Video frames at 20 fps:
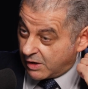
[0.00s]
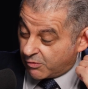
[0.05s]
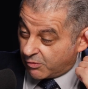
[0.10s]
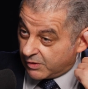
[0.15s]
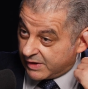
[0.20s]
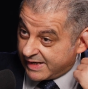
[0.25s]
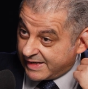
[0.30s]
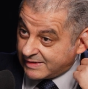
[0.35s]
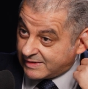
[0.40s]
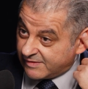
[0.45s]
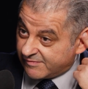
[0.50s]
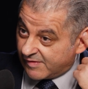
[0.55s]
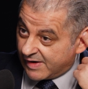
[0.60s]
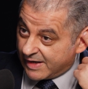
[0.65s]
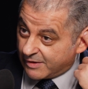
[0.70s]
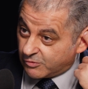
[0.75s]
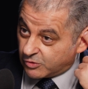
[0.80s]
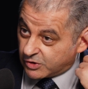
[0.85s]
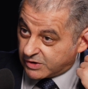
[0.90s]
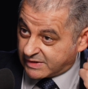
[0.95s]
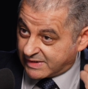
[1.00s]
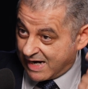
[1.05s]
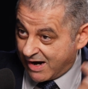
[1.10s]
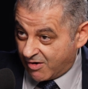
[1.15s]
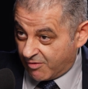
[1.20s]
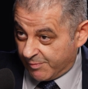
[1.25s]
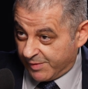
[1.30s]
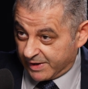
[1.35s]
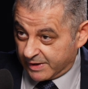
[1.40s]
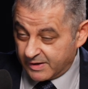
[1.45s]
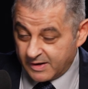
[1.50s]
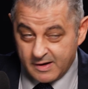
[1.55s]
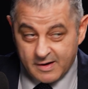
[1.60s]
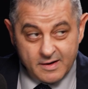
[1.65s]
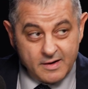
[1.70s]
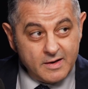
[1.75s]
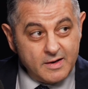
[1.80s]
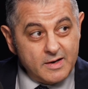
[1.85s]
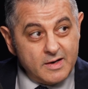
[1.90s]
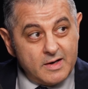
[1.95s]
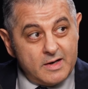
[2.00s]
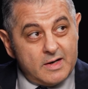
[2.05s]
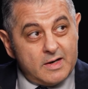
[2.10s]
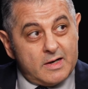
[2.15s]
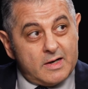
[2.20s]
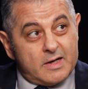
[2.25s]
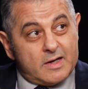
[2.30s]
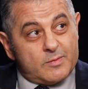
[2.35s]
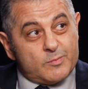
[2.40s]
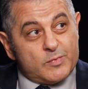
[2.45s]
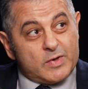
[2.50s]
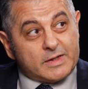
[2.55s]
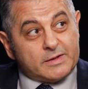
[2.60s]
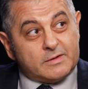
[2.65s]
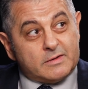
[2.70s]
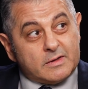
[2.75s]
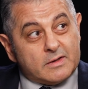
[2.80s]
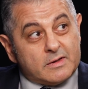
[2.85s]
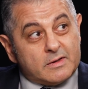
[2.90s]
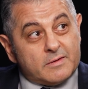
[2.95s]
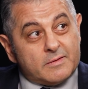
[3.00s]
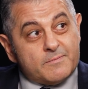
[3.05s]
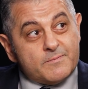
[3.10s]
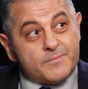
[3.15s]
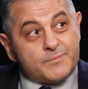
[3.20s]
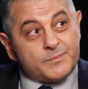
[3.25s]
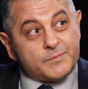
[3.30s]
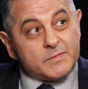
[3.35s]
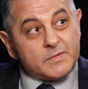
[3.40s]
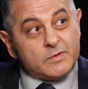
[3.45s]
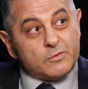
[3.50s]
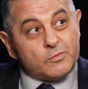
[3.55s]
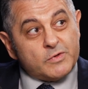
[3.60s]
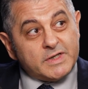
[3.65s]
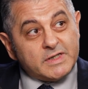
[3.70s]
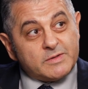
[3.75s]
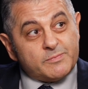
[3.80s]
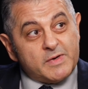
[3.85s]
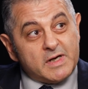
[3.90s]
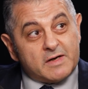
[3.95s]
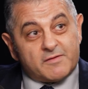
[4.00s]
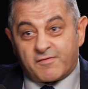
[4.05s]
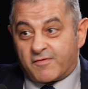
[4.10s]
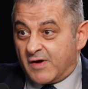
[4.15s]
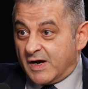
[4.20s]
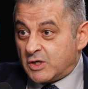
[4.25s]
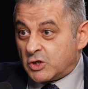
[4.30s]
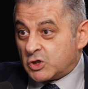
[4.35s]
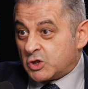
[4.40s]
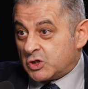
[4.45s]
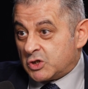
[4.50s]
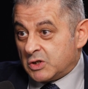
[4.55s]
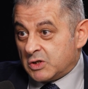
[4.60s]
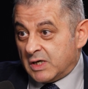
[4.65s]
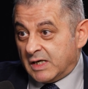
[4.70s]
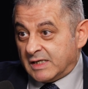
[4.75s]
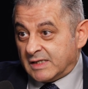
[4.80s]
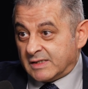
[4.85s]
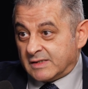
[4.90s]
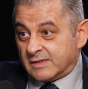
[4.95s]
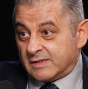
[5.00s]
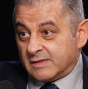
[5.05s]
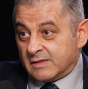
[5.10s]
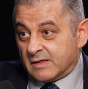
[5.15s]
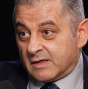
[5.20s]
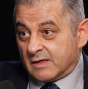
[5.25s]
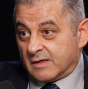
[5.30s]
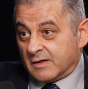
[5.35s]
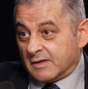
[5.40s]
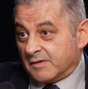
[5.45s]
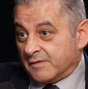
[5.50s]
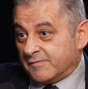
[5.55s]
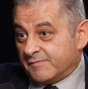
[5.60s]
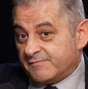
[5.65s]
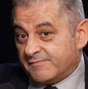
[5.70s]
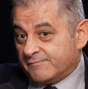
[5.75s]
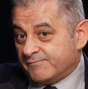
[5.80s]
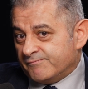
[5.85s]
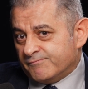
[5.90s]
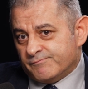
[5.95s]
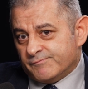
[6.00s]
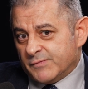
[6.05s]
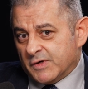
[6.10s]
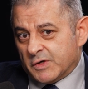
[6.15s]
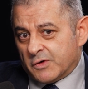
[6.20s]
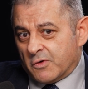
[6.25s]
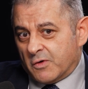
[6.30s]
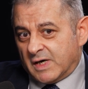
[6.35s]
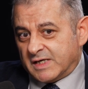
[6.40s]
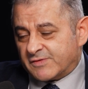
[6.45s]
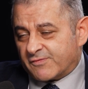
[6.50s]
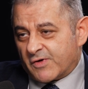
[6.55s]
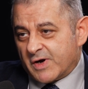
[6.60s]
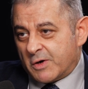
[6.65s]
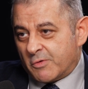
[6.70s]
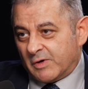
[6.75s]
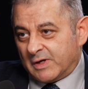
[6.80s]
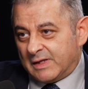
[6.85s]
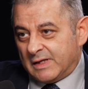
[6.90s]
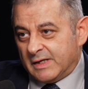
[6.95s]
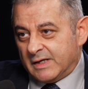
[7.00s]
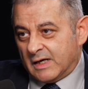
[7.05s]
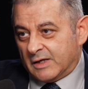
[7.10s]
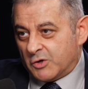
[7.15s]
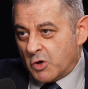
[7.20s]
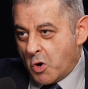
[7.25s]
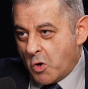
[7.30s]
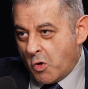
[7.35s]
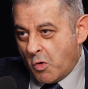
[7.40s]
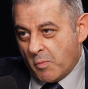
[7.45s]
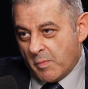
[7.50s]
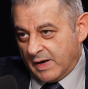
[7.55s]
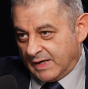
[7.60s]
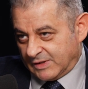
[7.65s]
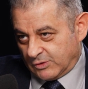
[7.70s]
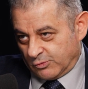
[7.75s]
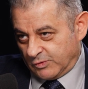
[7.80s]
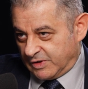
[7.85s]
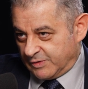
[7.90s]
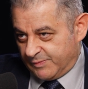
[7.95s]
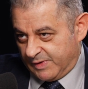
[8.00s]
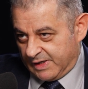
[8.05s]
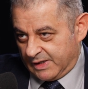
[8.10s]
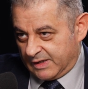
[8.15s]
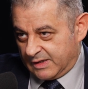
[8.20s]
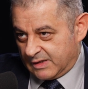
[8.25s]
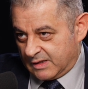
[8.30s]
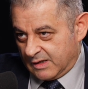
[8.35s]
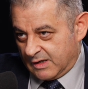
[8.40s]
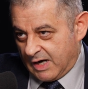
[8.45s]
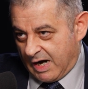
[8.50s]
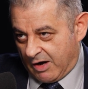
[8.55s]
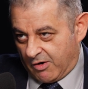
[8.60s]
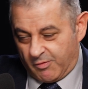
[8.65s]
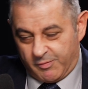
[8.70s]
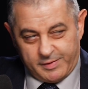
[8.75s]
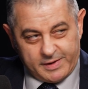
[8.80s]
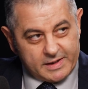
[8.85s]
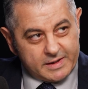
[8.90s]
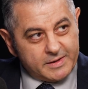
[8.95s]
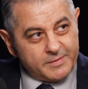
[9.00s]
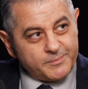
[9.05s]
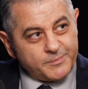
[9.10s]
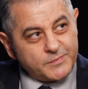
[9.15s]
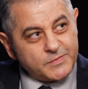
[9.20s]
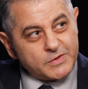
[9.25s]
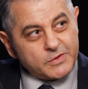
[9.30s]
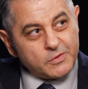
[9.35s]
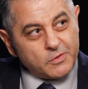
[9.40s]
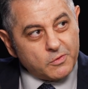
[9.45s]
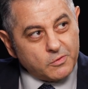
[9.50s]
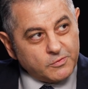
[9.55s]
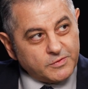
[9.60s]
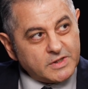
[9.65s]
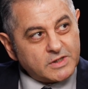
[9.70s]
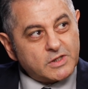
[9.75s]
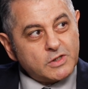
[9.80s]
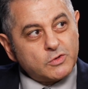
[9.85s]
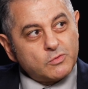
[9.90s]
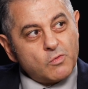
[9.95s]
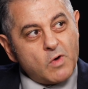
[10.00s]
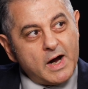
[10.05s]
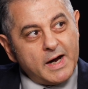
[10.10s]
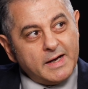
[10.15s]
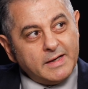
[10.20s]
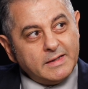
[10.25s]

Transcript: our native language is Arabic. But we speak French as frequently at home as we speak Arabic. So this is why